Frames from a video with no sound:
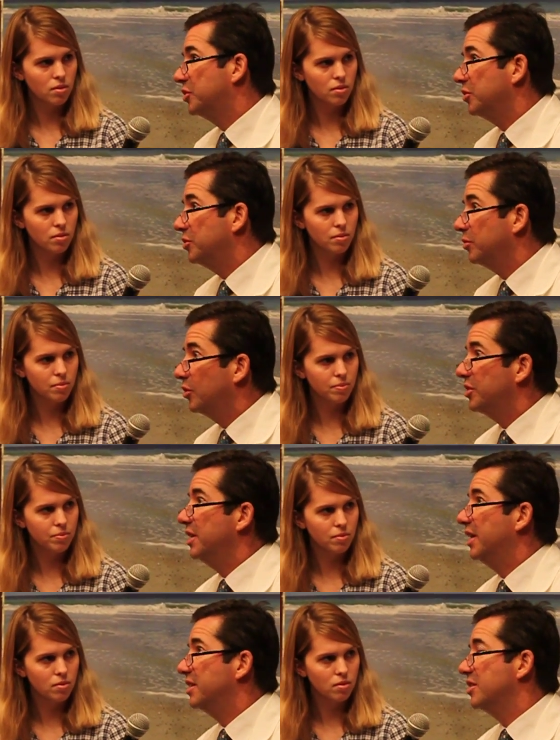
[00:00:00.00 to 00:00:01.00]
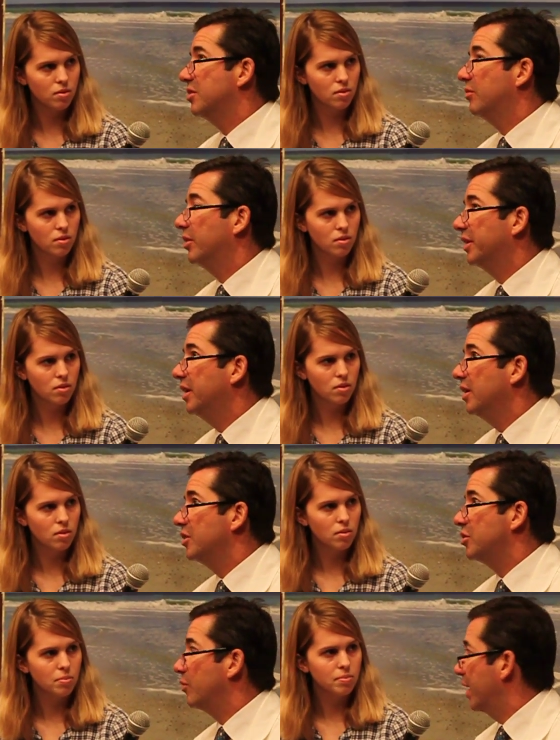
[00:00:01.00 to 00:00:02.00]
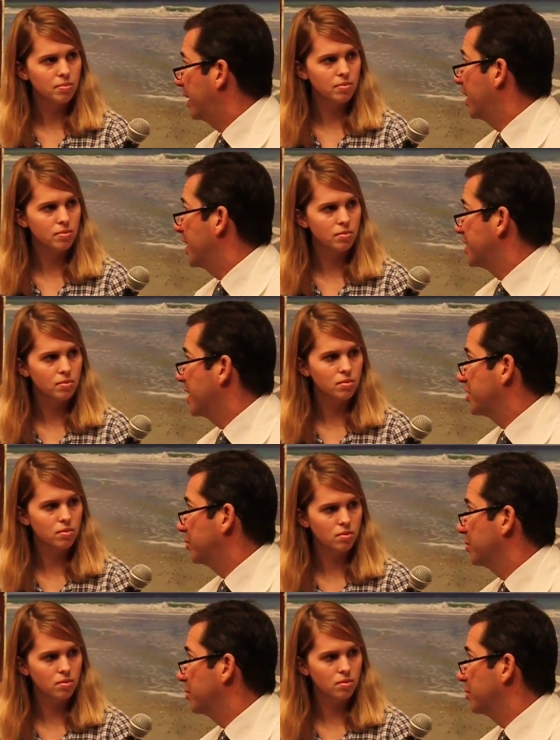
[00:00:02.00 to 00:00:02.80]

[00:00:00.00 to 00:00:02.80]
Speaker 1: to do good deeds and to really to recognize high school